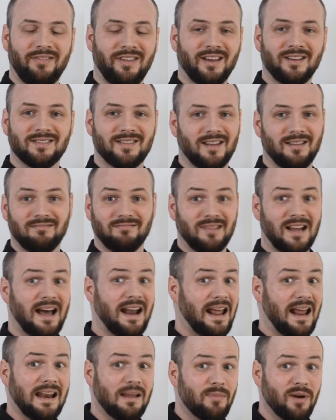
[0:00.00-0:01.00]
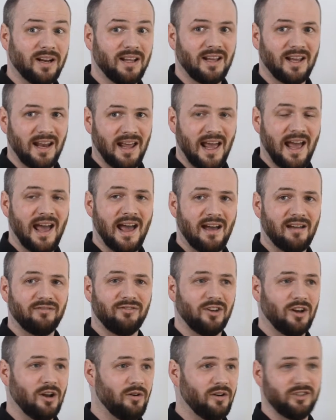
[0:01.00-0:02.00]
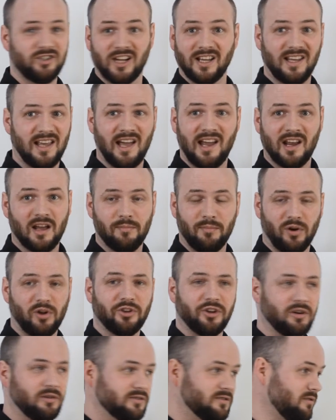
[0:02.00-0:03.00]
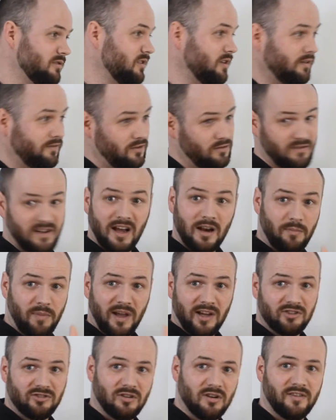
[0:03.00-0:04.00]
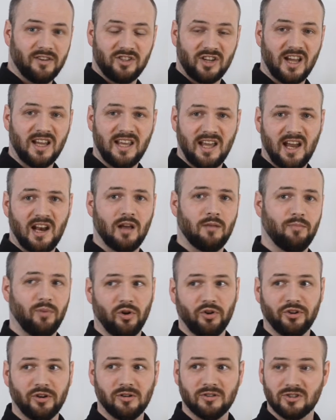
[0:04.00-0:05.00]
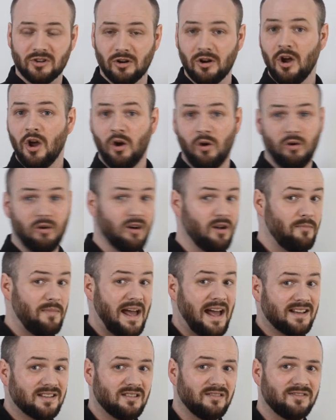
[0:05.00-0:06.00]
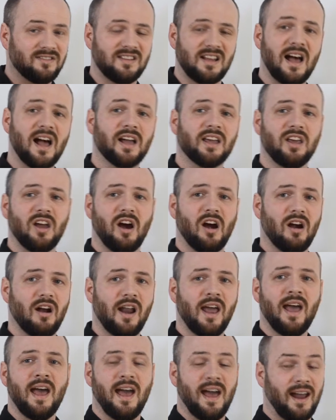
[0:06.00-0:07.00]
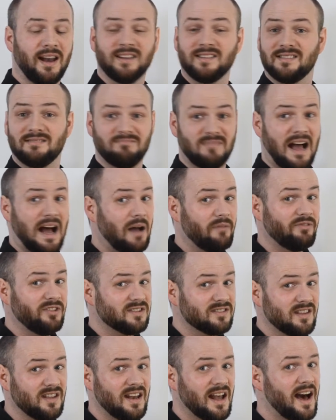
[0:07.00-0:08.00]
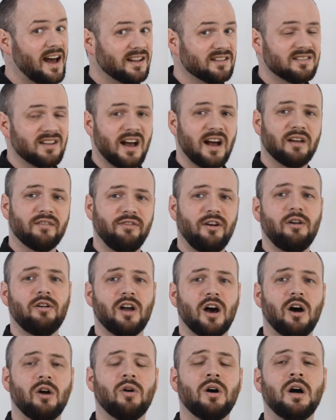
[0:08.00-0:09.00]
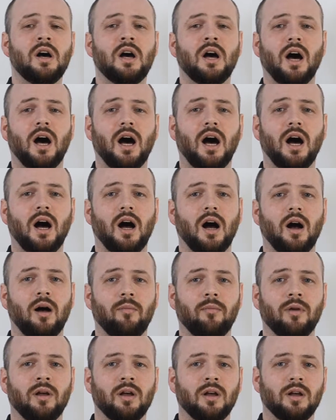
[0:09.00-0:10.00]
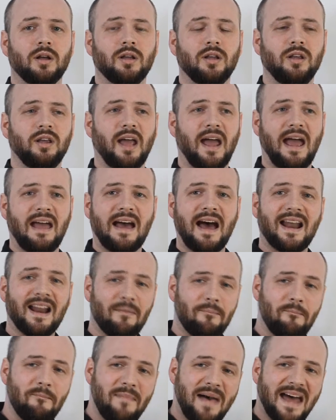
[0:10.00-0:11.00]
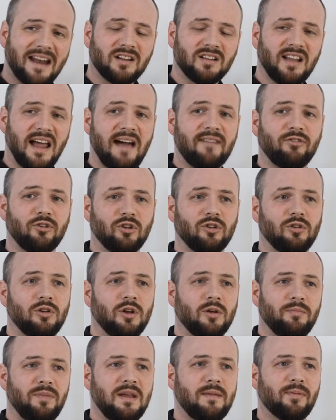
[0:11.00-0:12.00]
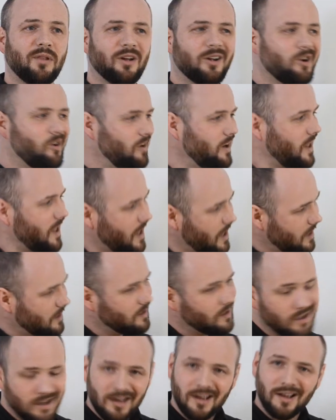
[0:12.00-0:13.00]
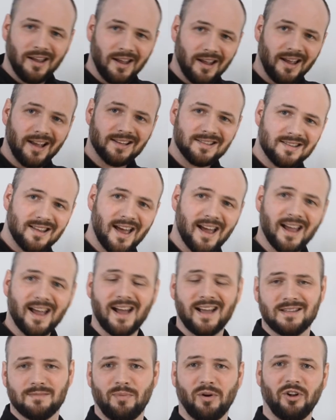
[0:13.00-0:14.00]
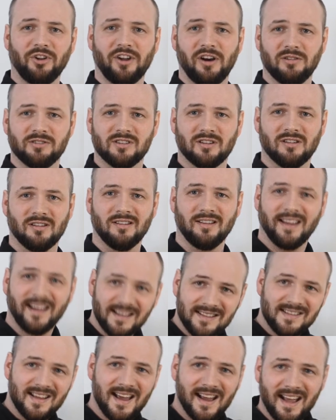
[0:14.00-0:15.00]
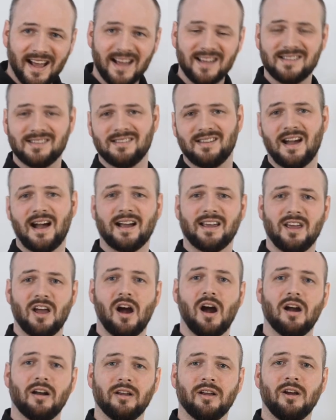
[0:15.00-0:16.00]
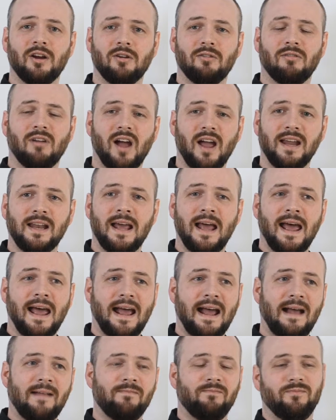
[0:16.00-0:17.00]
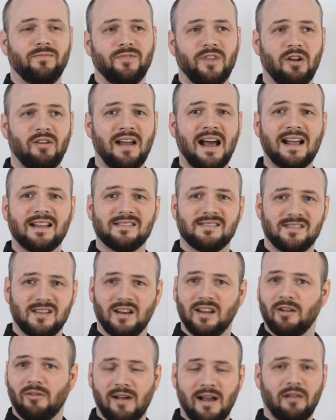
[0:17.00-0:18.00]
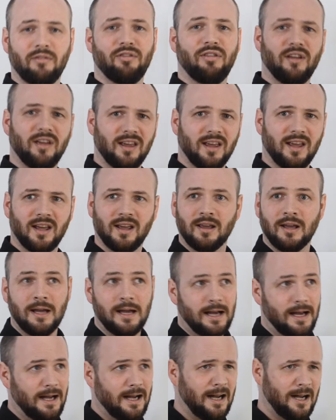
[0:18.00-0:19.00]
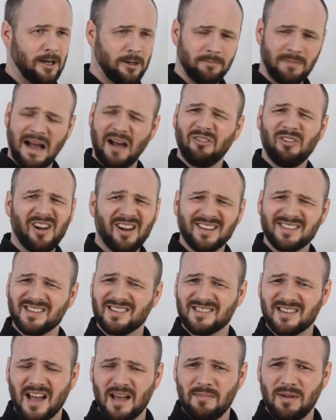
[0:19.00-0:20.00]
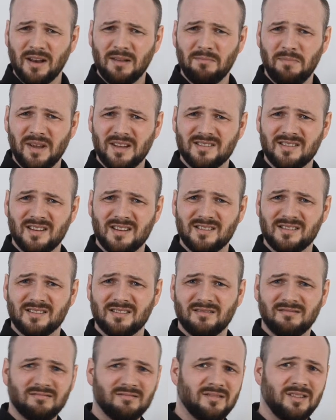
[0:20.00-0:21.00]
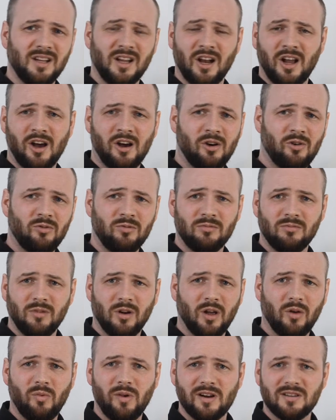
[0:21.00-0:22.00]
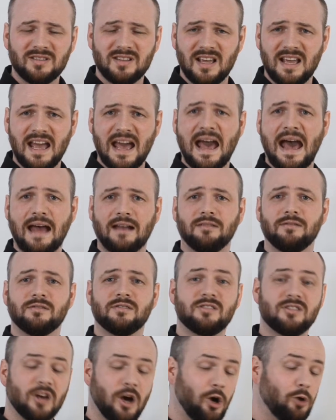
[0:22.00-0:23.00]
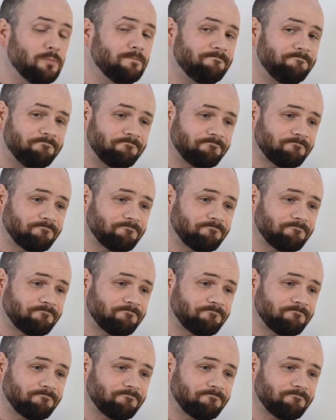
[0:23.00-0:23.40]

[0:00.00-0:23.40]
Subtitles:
things that not anybody can have, a gigantic bulldozer, and if you've got a picture of a gigantic bulldozer or a massive stockyard, and it's obviously not a stock photo, on a meta level, people are going, hey, that's that guy's bulldozer, that's that guy's stockyard, right? And they're not sitting around thinking, how long has this guy been in business, and where's he at? So